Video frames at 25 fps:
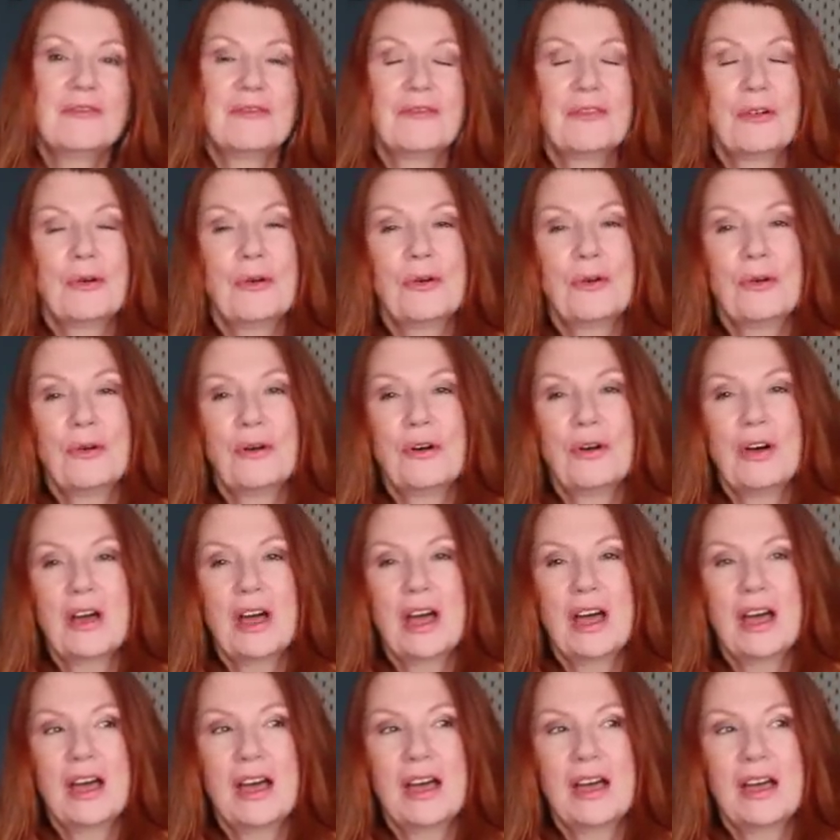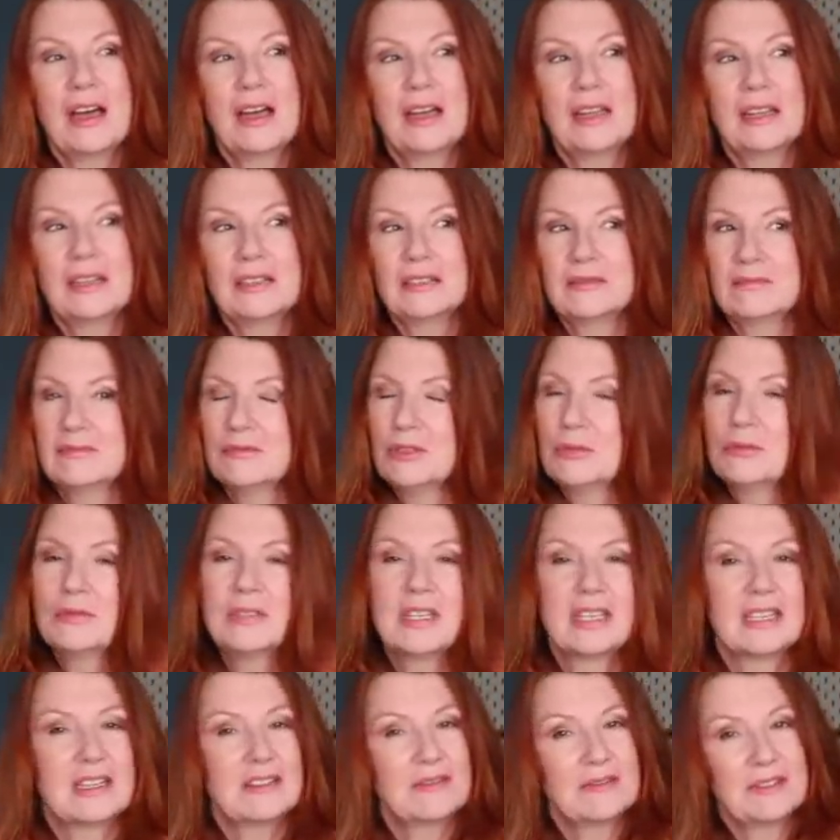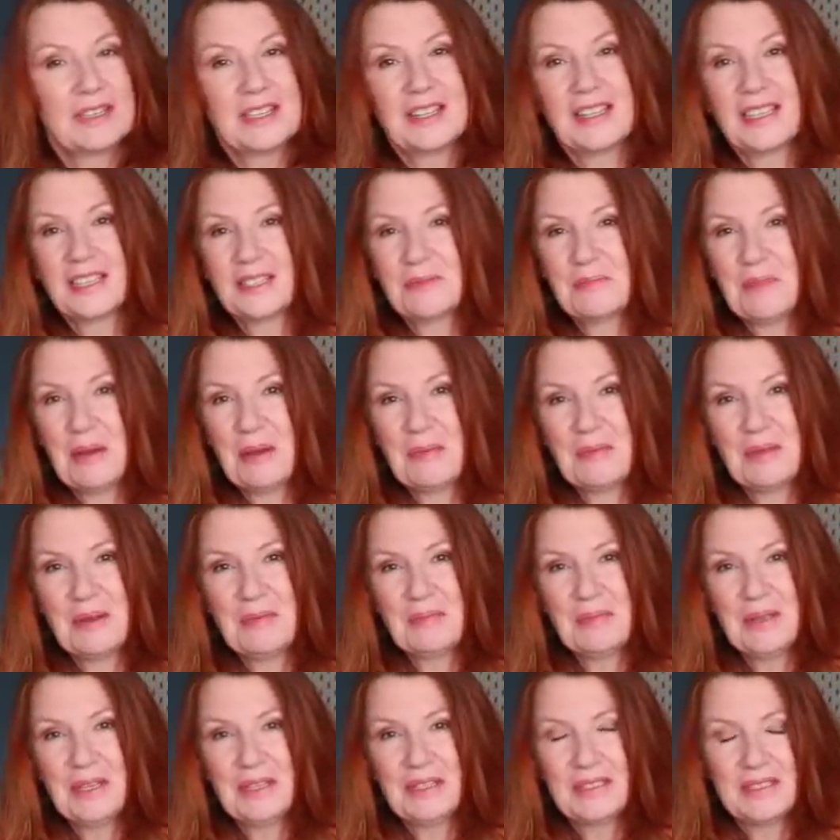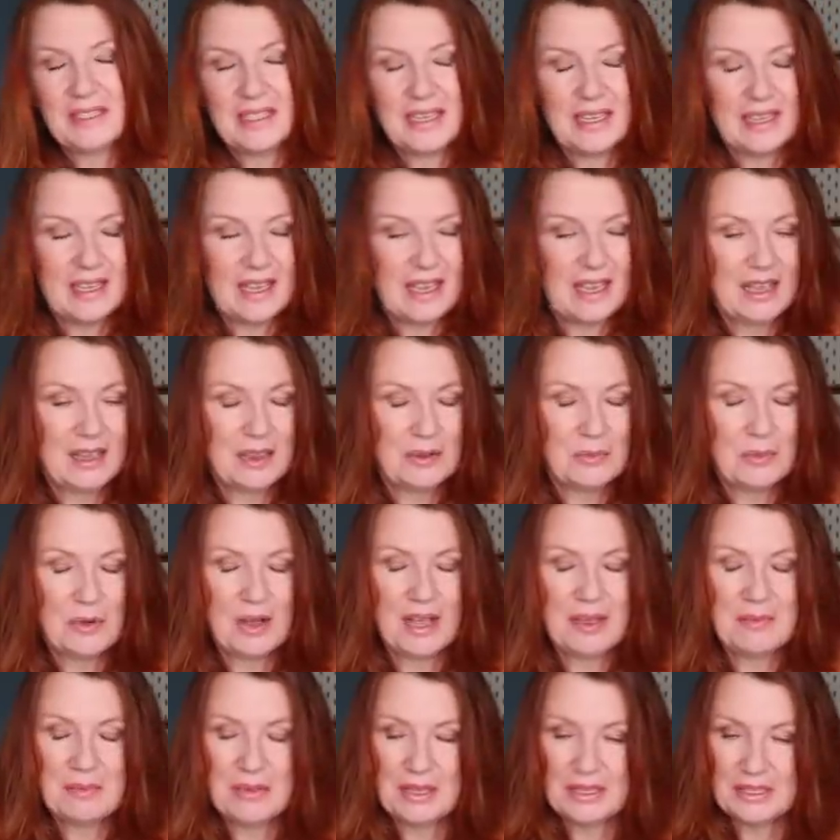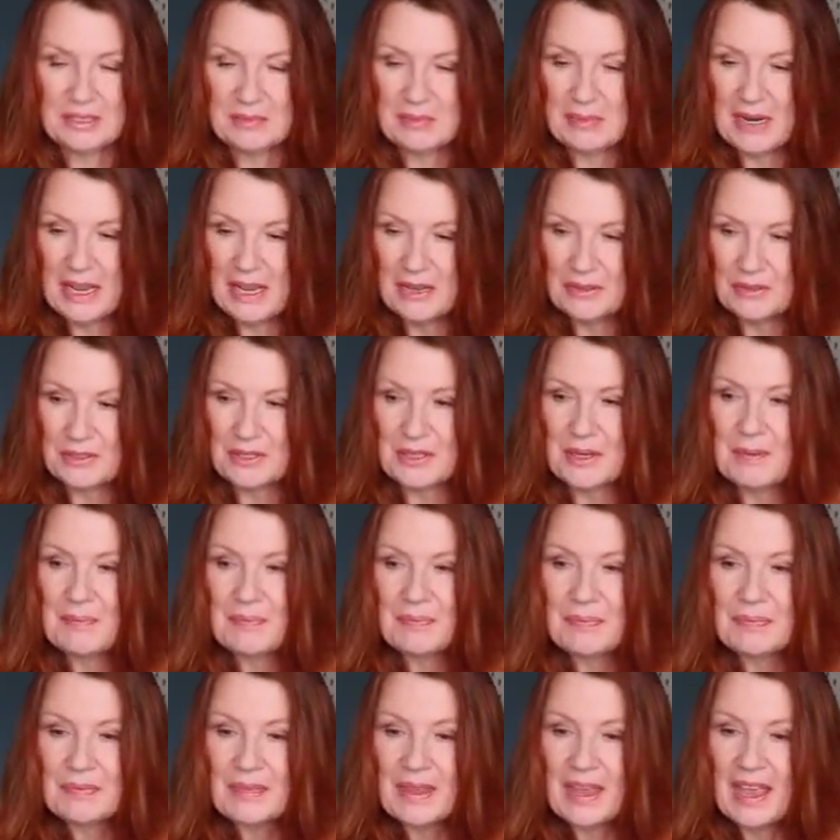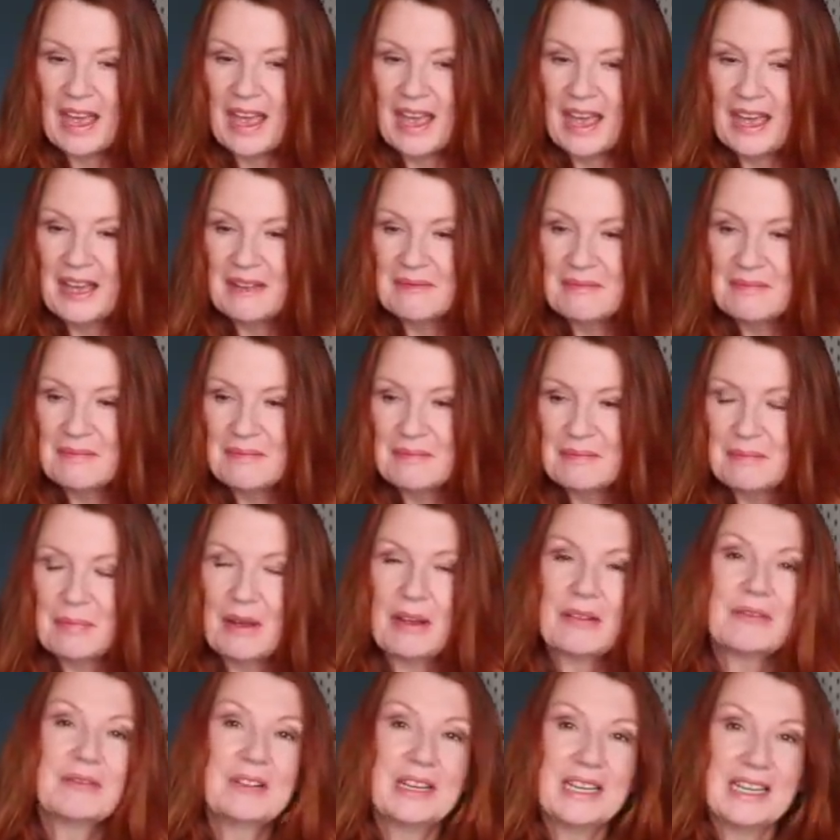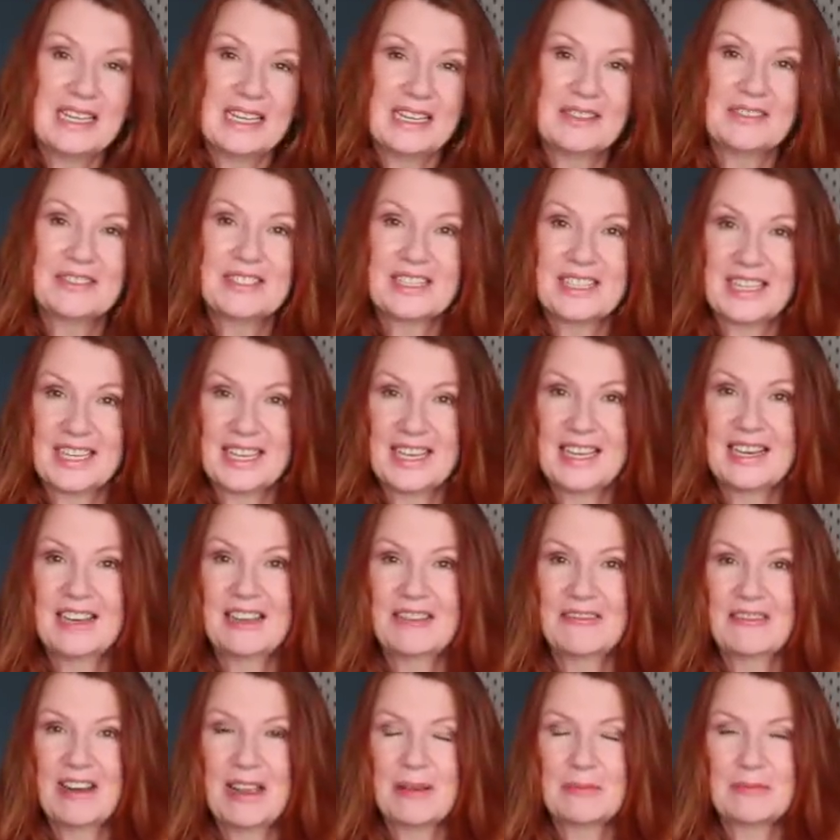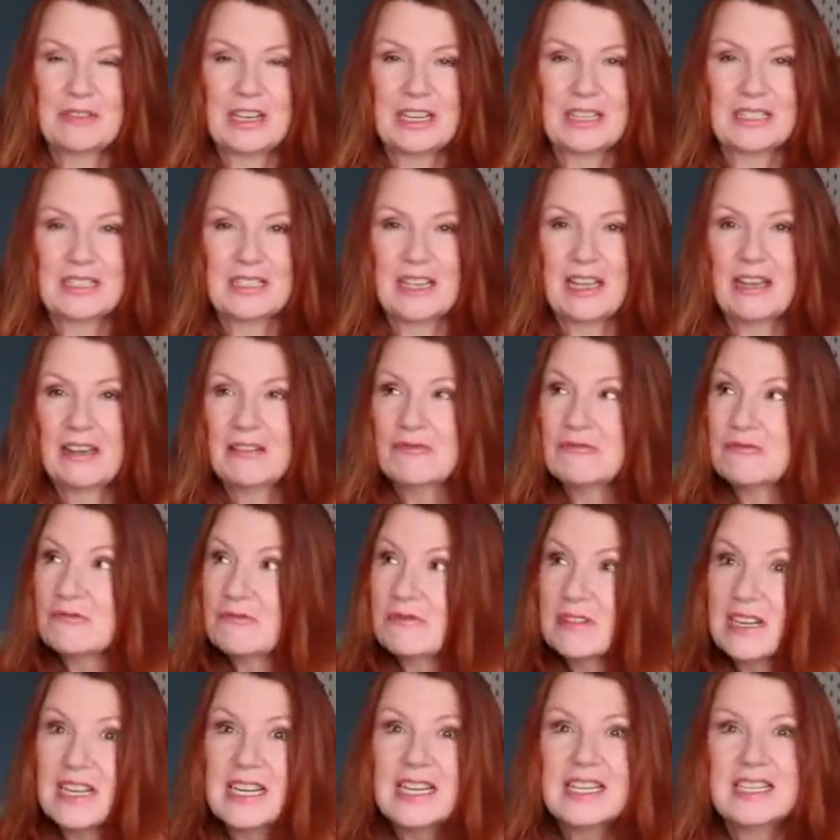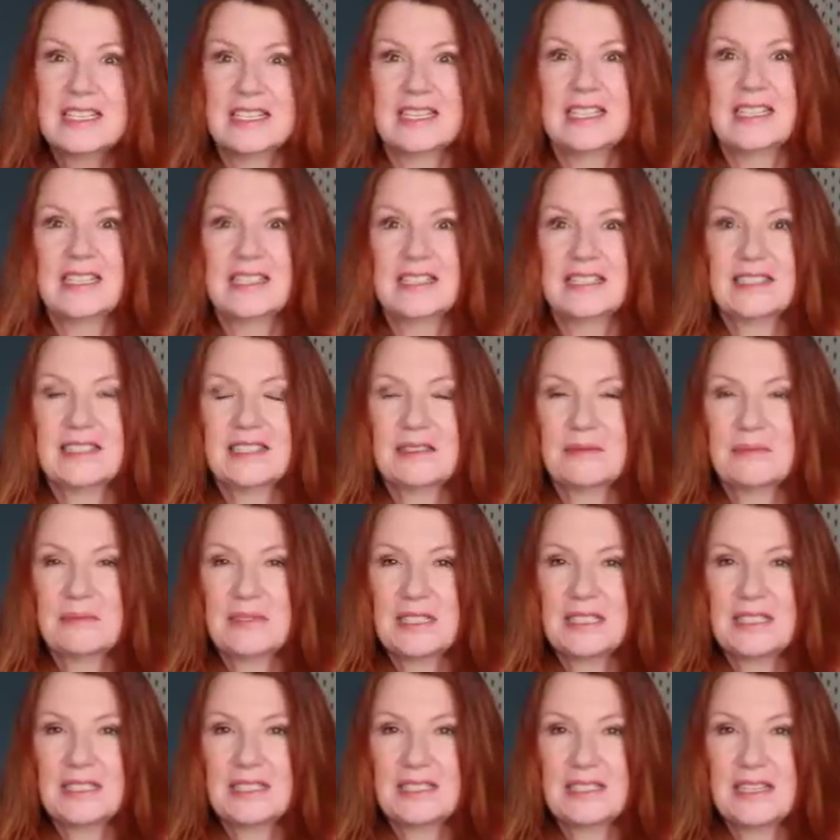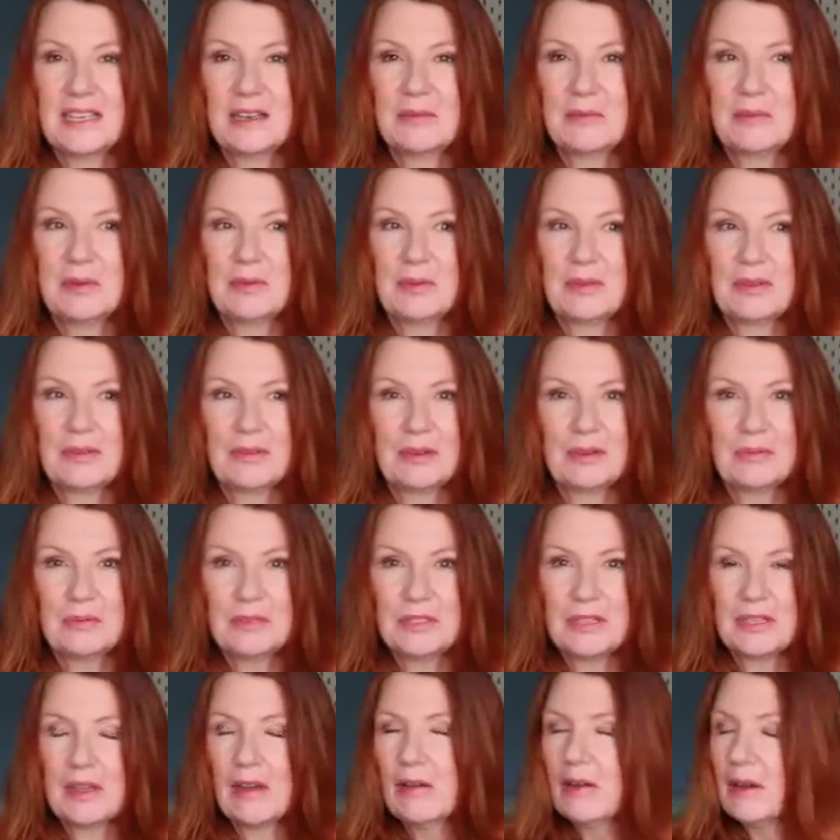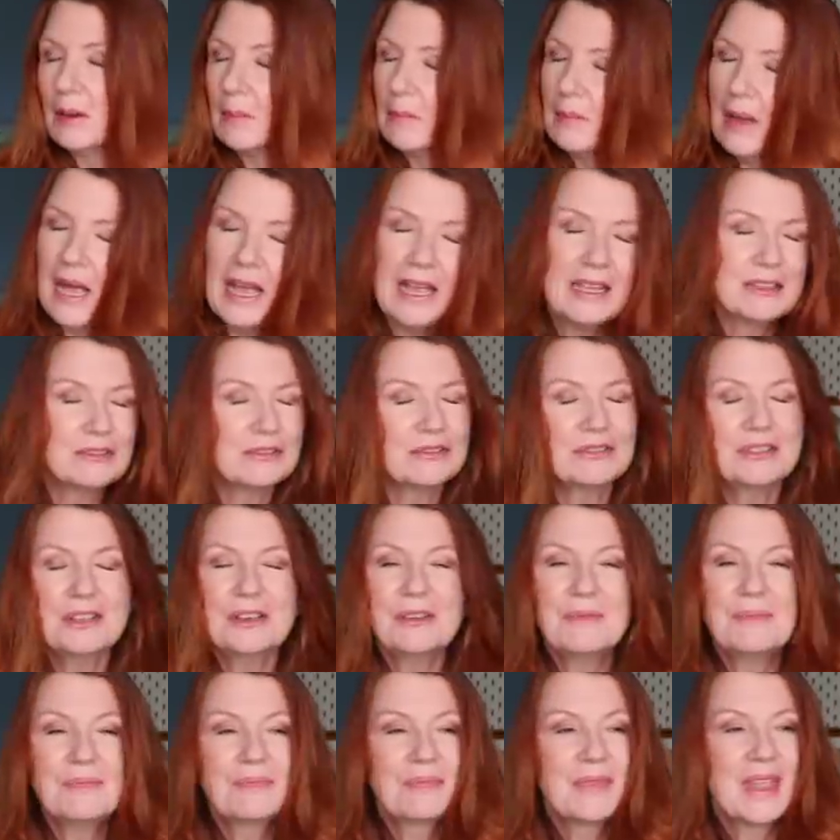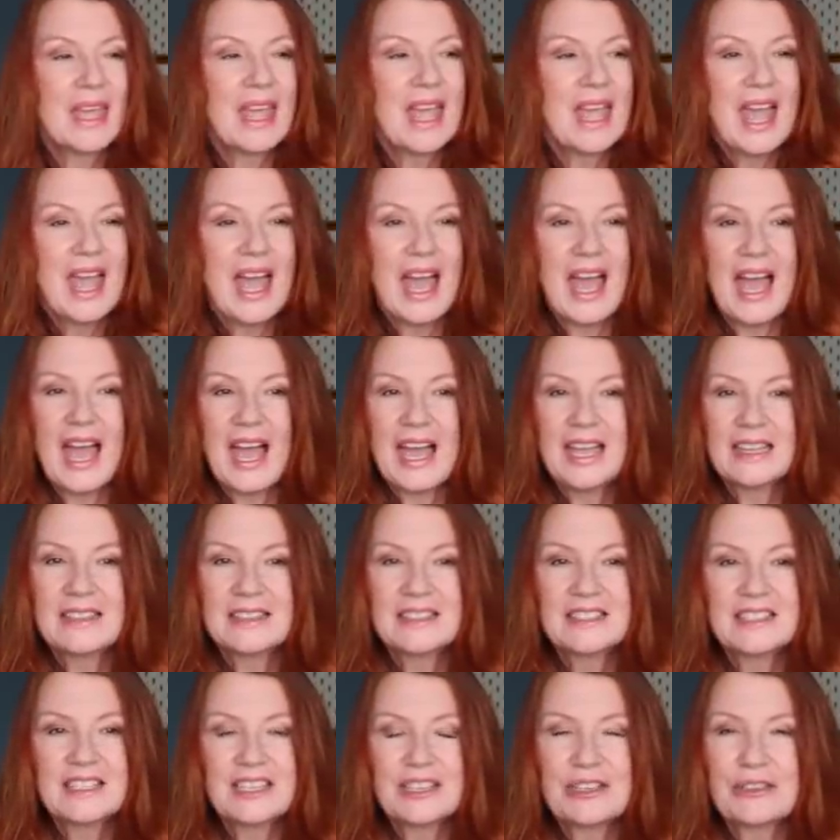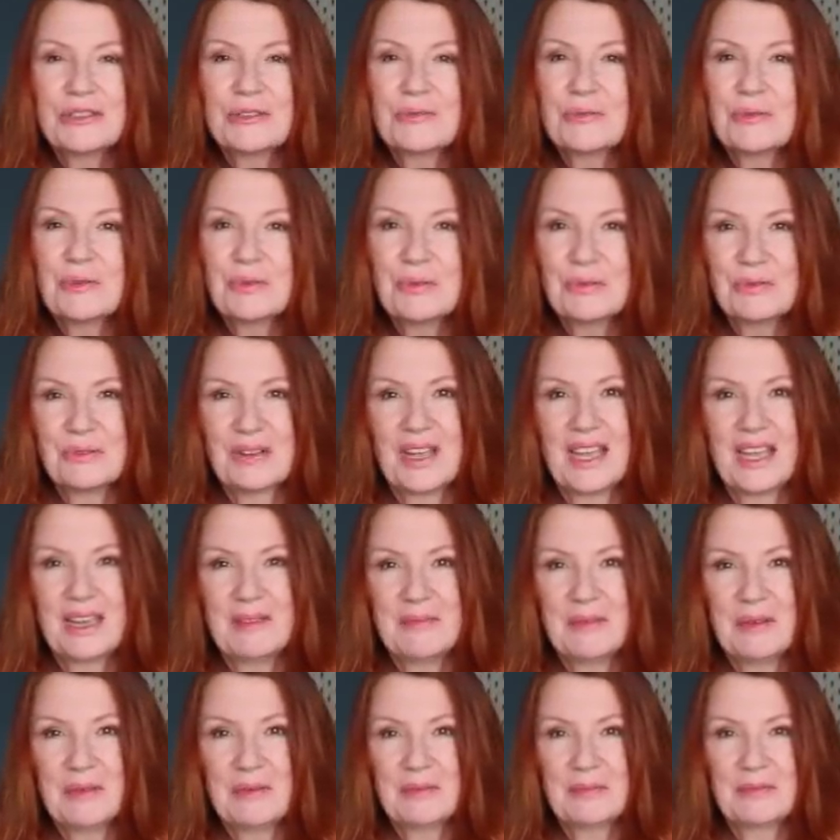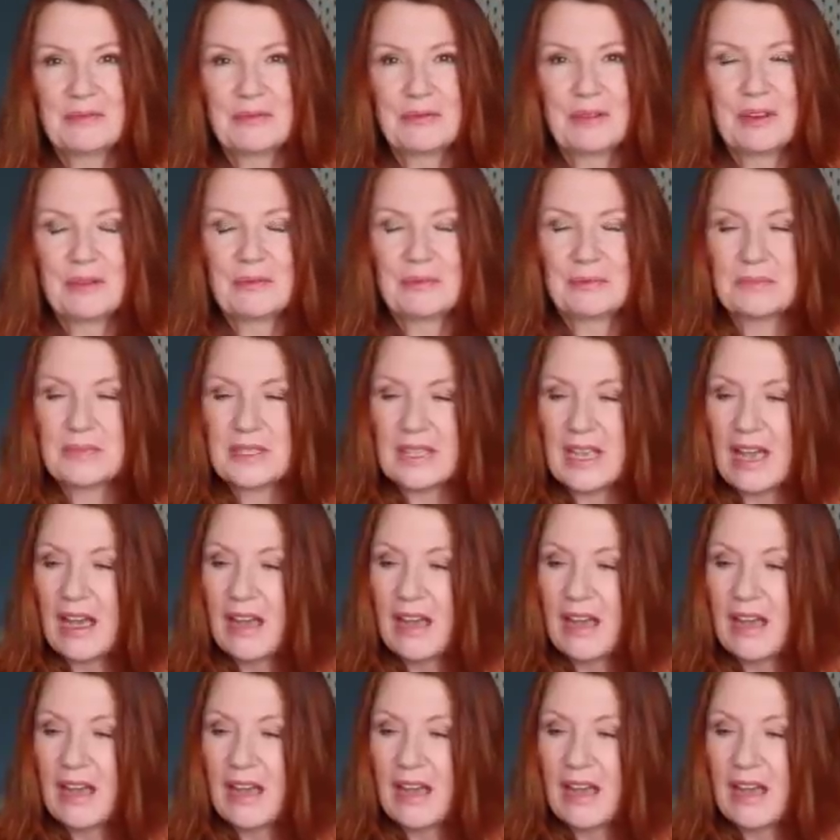You all said lovely things about my white Berda blouse, but really it was the Kielo wrap dress. I really needed somebody to tell me whether I was going mad or not, and you all came up trumps.